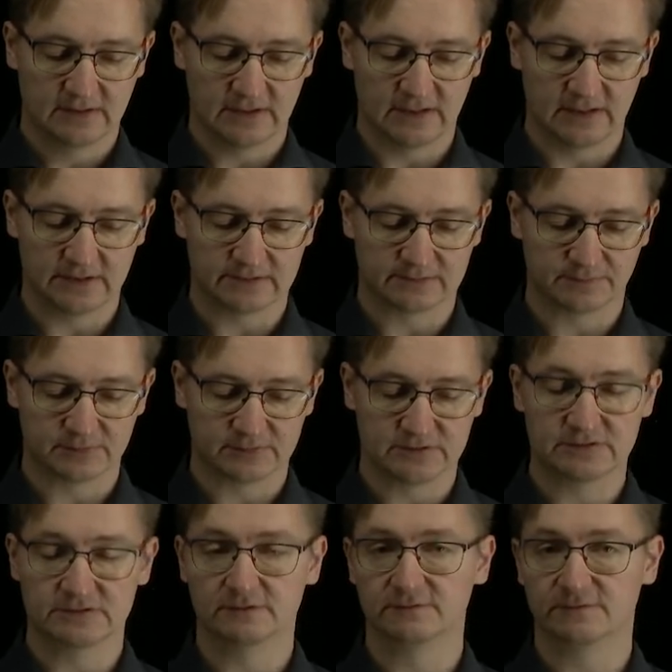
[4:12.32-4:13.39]
at
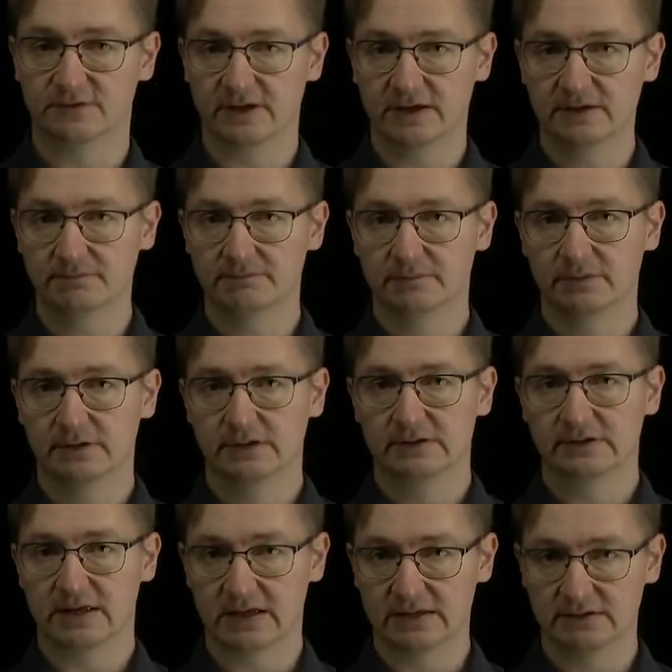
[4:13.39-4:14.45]
position 3.
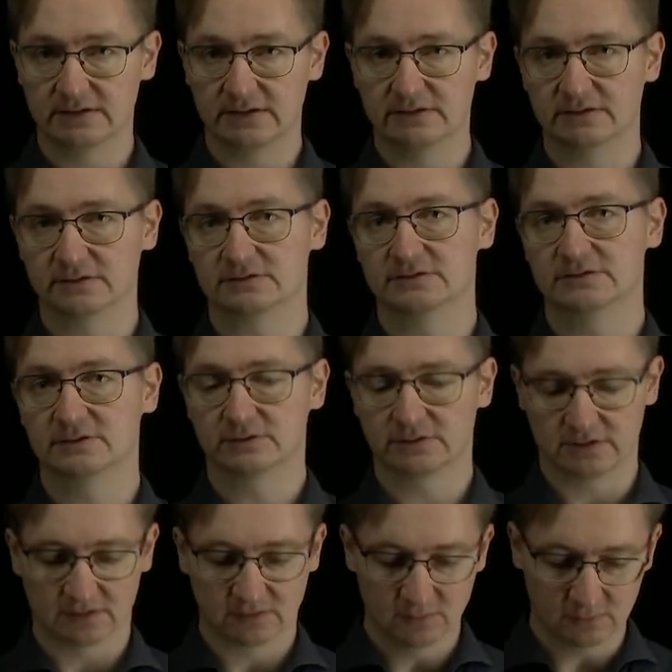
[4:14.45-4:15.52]
The end index is not
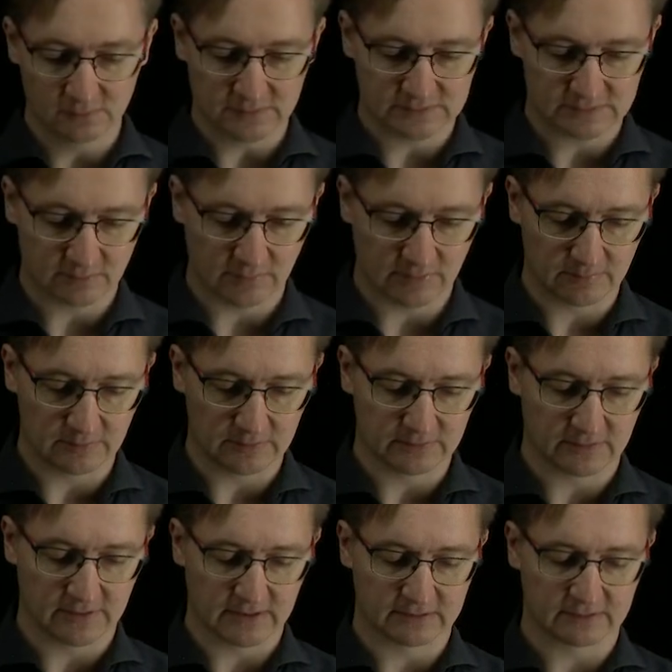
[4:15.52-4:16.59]
included, so I will
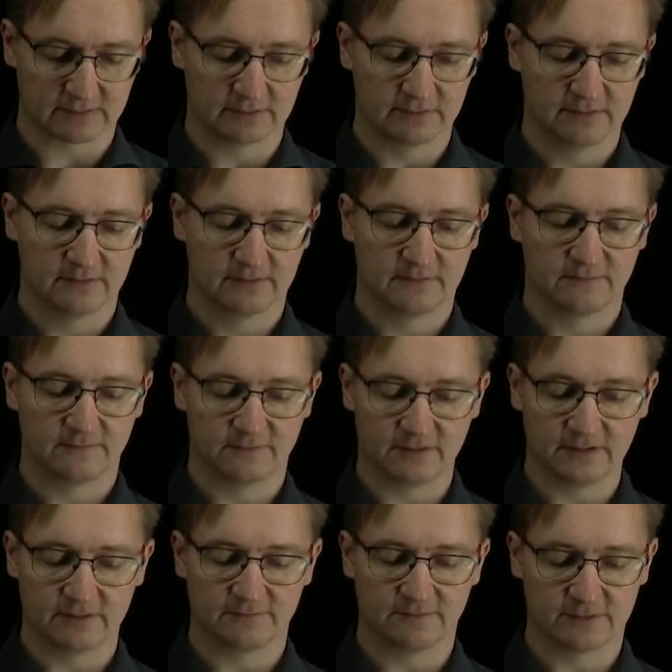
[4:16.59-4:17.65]
get
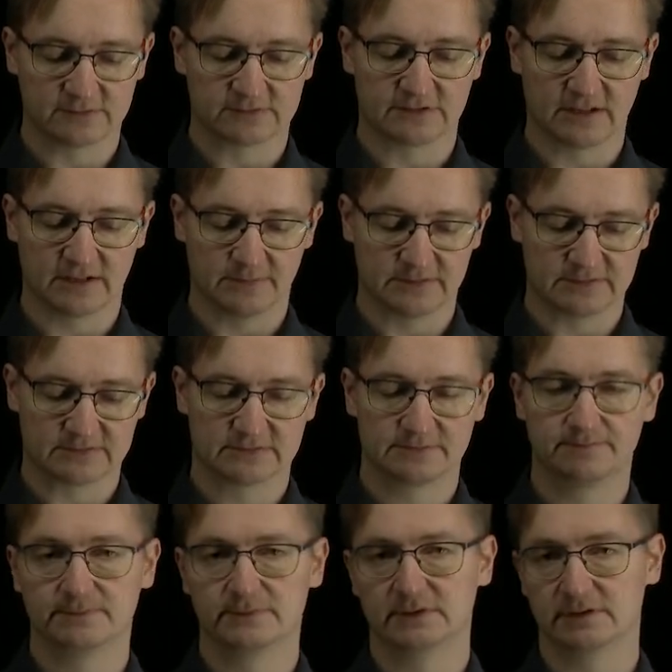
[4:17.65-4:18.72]
3 first elements,
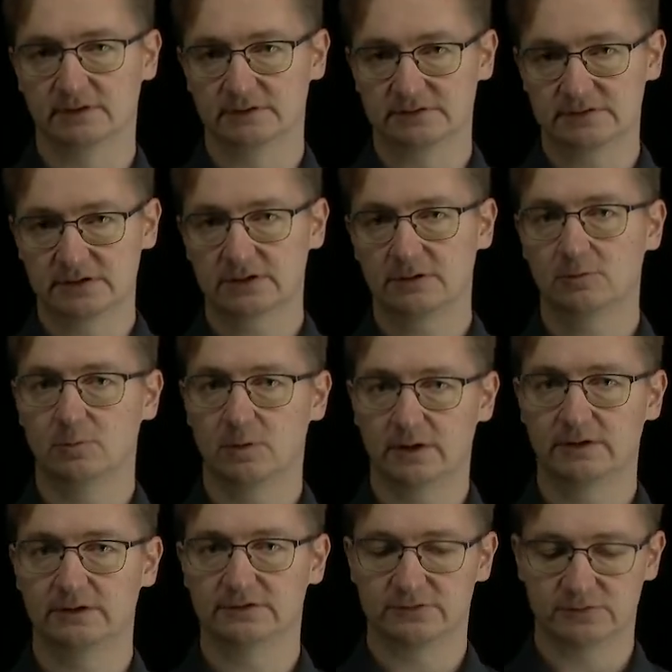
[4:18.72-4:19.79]
0,
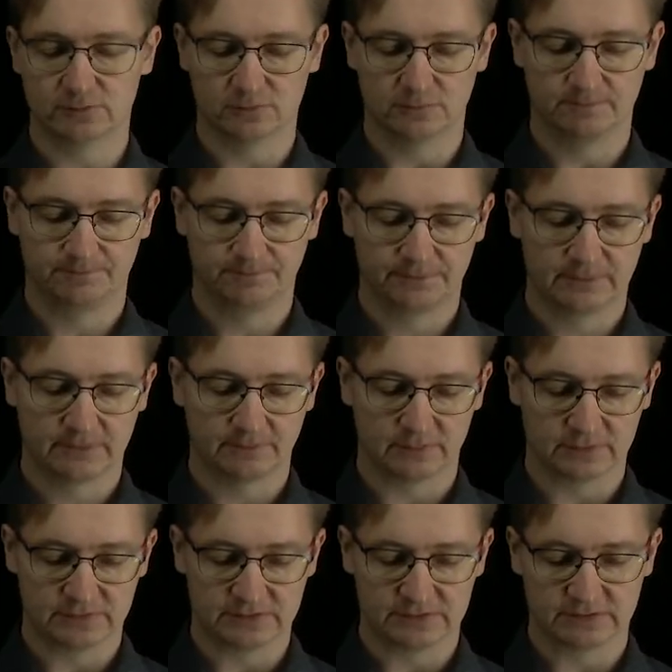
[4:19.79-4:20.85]
1 and 2
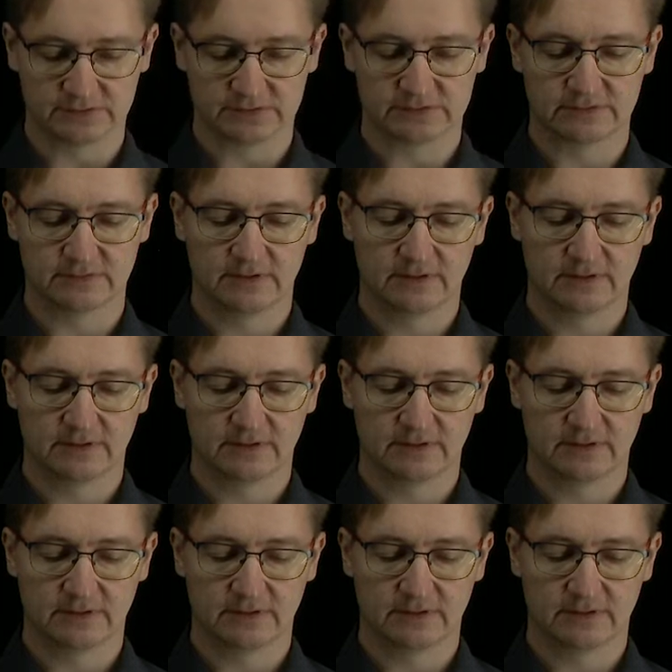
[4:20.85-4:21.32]
positions.